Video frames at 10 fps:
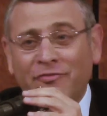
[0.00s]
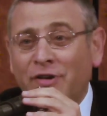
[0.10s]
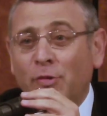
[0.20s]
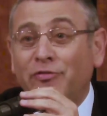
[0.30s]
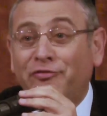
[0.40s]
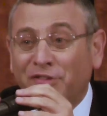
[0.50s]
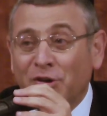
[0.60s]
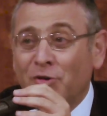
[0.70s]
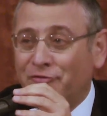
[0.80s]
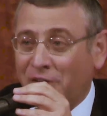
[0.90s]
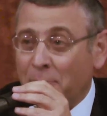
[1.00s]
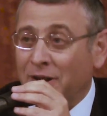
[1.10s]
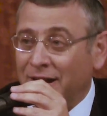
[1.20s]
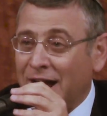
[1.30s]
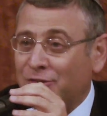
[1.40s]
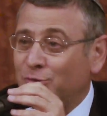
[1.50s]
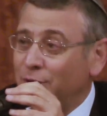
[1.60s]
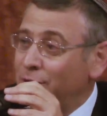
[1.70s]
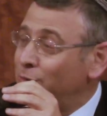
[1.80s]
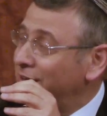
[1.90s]
Very few family
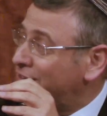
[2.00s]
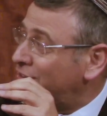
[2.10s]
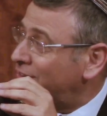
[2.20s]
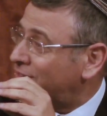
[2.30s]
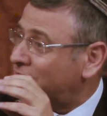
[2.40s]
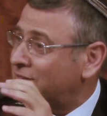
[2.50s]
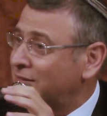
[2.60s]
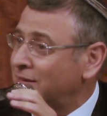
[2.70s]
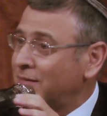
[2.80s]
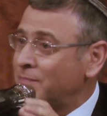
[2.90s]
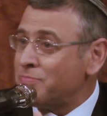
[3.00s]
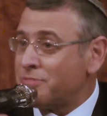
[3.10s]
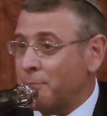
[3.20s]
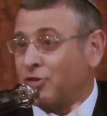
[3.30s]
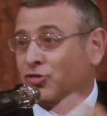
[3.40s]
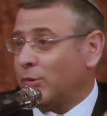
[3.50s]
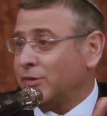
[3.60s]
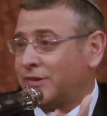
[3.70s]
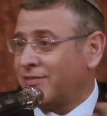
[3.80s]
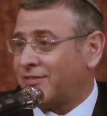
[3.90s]
actually religious. The
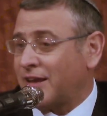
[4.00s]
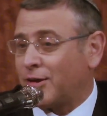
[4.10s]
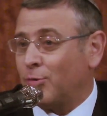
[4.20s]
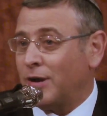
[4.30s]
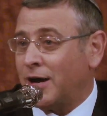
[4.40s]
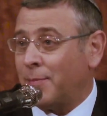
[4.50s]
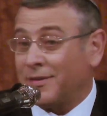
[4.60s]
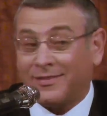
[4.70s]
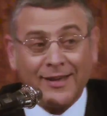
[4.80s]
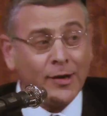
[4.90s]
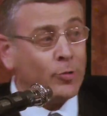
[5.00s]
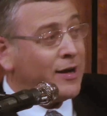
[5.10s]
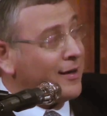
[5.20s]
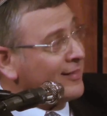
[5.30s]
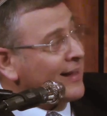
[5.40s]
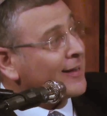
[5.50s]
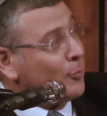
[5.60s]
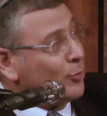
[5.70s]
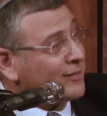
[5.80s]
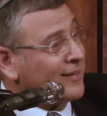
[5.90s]
majority secular, but secular
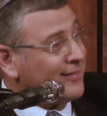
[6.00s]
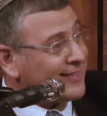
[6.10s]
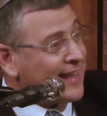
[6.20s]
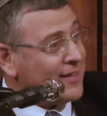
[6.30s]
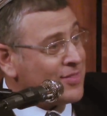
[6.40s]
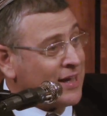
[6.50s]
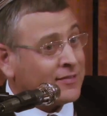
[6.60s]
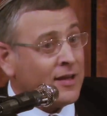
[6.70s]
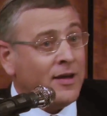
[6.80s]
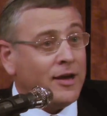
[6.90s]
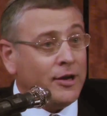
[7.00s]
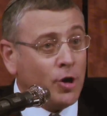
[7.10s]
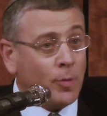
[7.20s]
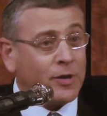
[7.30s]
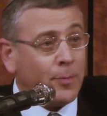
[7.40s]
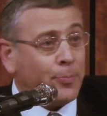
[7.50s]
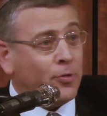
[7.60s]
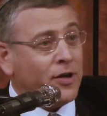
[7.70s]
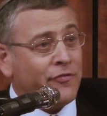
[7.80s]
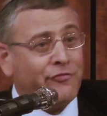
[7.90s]
exactly what I said, that in Yom
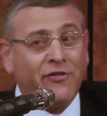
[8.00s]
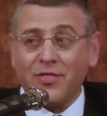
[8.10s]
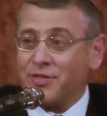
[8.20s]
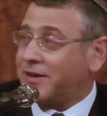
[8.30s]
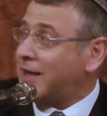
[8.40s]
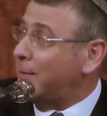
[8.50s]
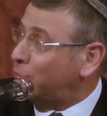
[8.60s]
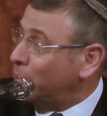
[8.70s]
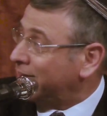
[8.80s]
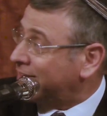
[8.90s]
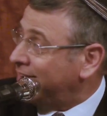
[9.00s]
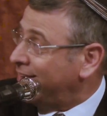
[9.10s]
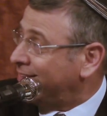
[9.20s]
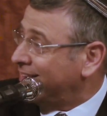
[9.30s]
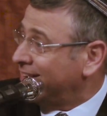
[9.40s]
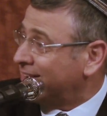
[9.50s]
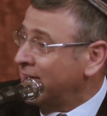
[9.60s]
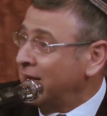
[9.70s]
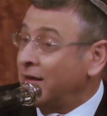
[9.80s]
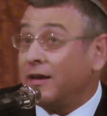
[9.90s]
Kippur her father came to Bet Knesset.
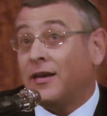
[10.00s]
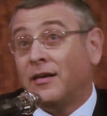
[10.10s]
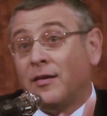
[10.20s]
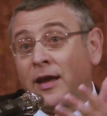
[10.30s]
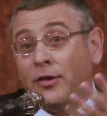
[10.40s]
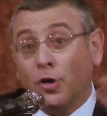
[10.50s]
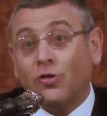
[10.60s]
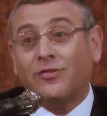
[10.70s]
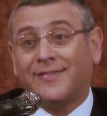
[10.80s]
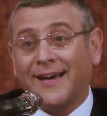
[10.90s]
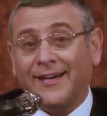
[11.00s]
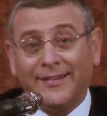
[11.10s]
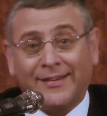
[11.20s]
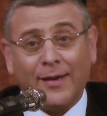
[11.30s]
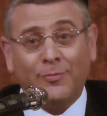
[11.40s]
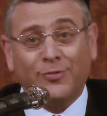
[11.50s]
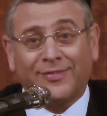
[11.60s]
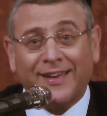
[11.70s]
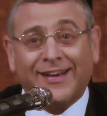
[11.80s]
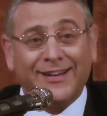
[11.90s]
In Yortzeit he came to
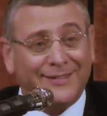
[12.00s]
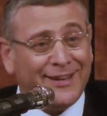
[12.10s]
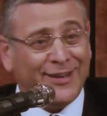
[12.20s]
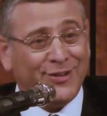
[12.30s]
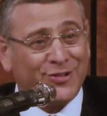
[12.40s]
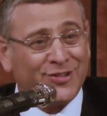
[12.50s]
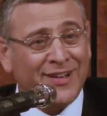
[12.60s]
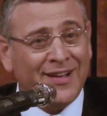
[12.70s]
say Kaddish.